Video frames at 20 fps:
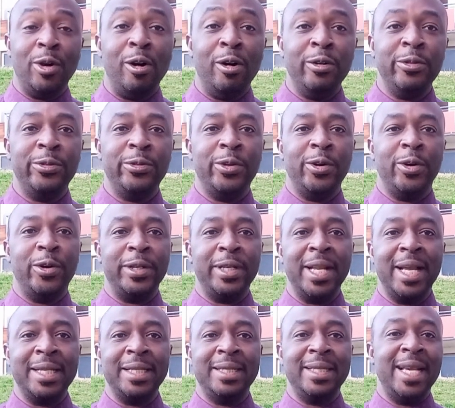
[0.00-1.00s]
off or
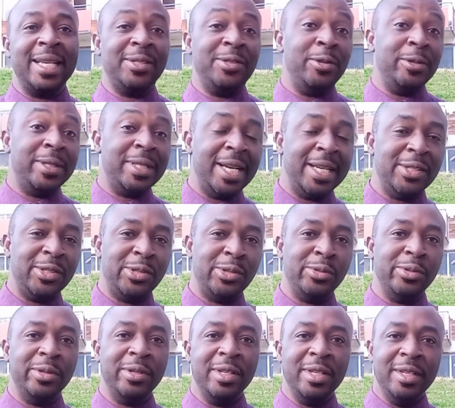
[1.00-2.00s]
that does not touch you
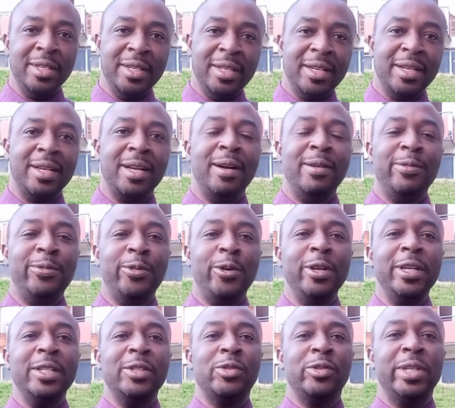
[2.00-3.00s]
can fall
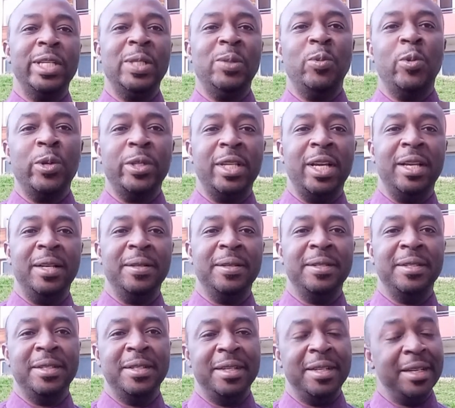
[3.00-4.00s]
into this water,
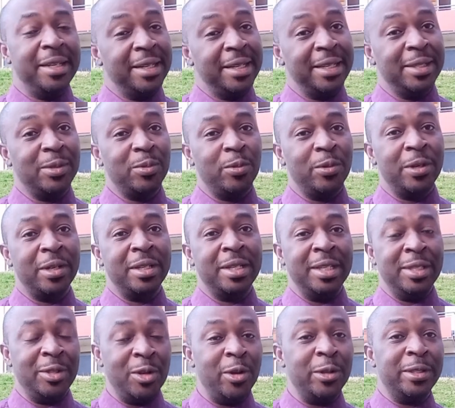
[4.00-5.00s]

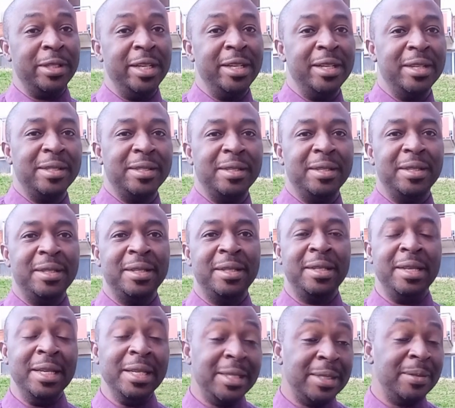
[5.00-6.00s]
these containers,
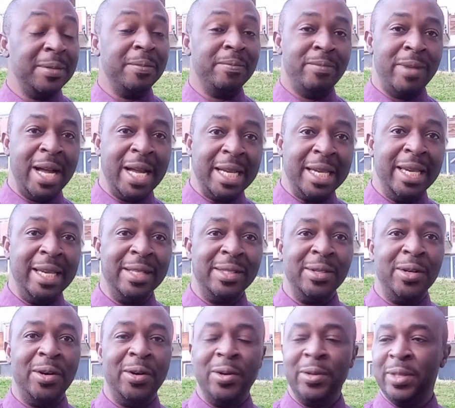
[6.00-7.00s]
this bucket
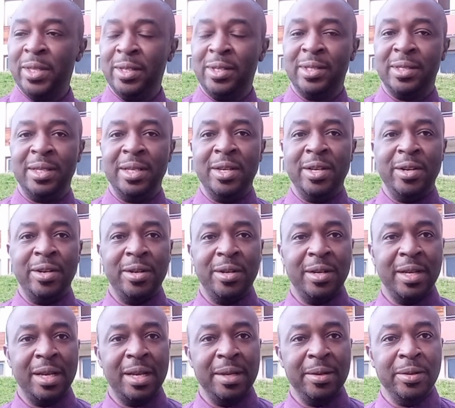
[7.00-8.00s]
or this
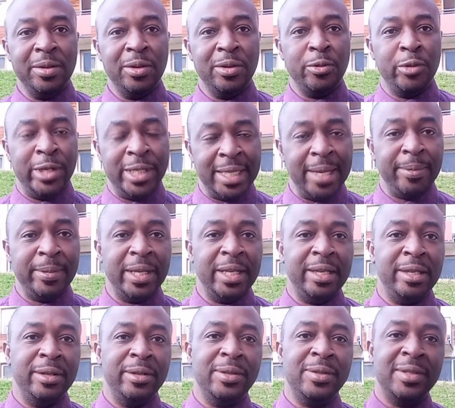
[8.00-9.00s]

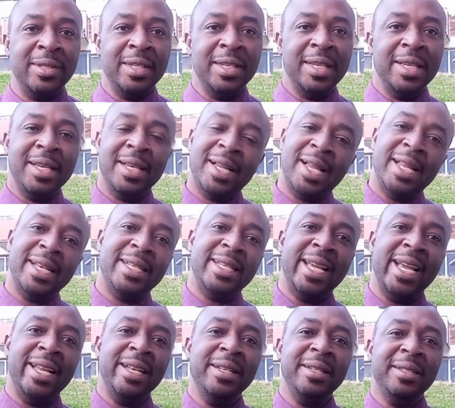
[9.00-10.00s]
receptacles, can
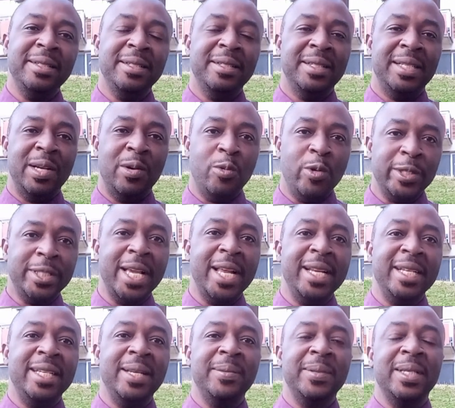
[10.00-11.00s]
then the water in
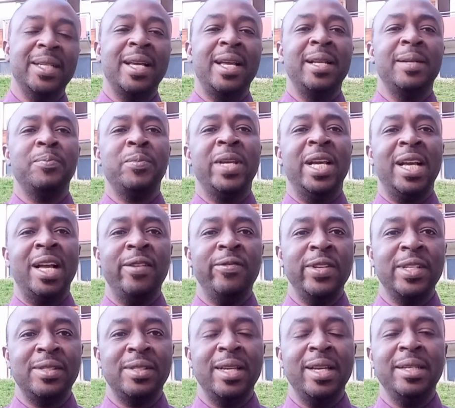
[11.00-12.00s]
them can be
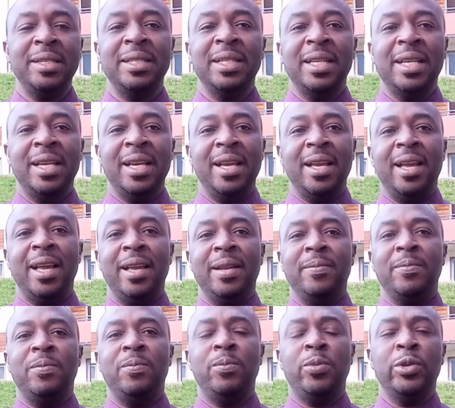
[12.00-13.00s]
harvested and
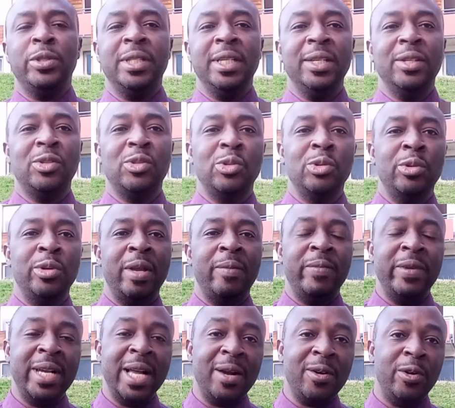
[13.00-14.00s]
put into a
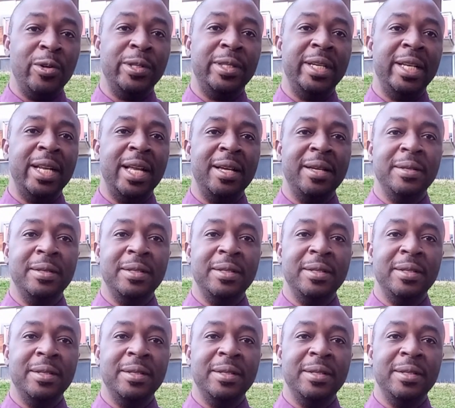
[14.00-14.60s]
bigger container.